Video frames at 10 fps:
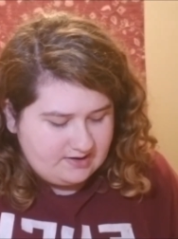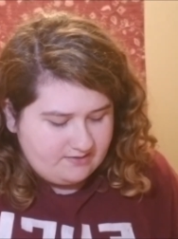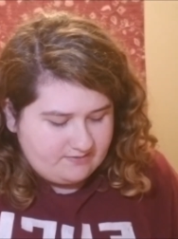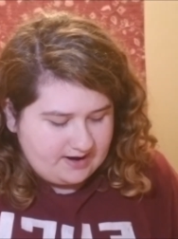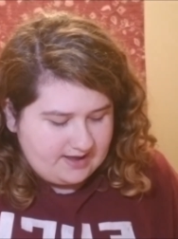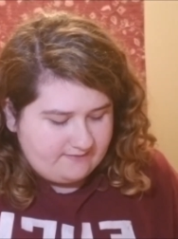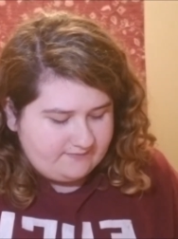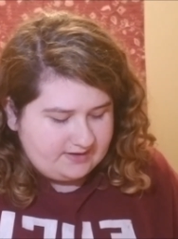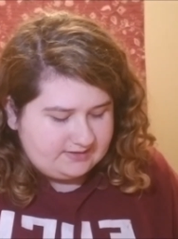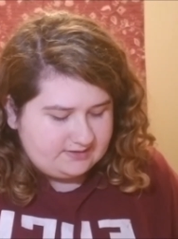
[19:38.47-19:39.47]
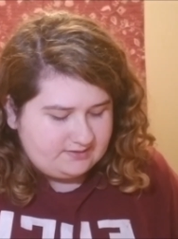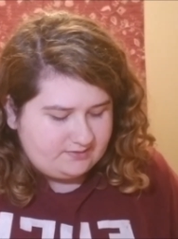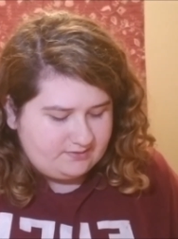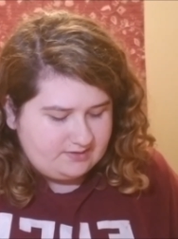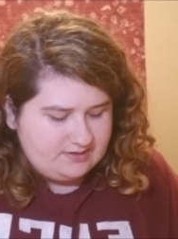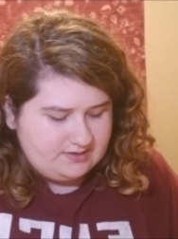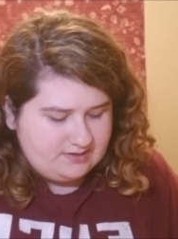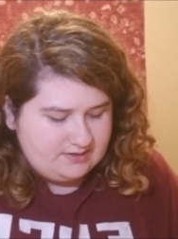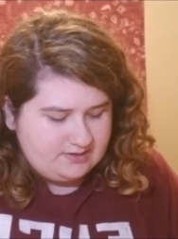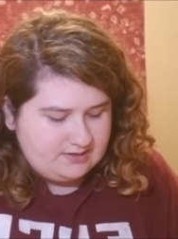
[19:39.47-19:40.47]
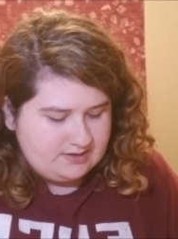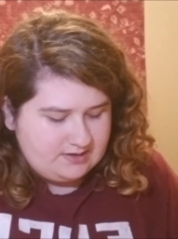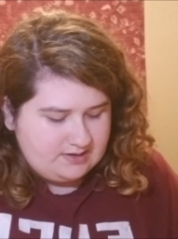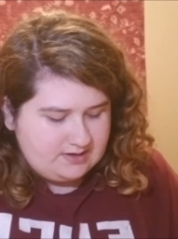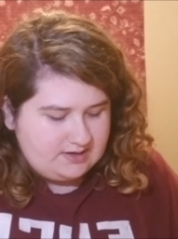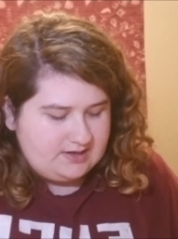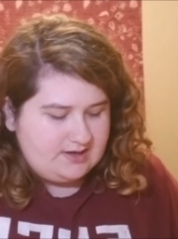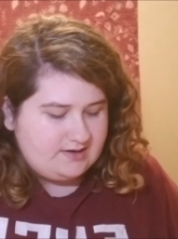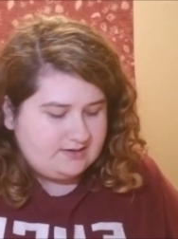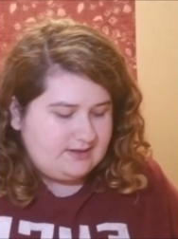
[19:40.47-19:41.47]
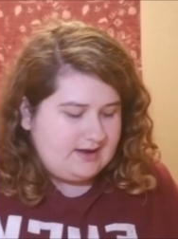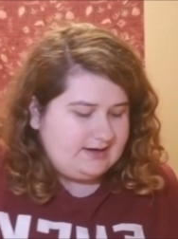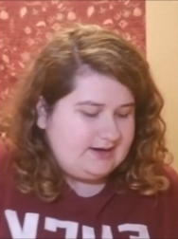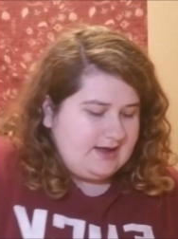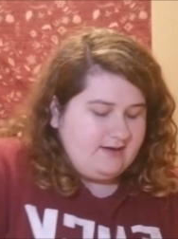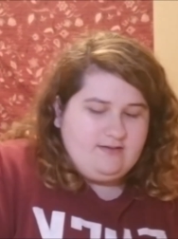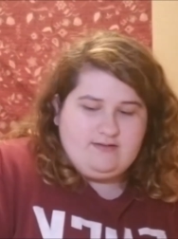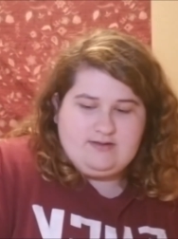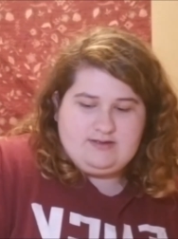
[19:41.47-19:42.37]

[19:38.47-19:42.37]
where I have like the little year lined out.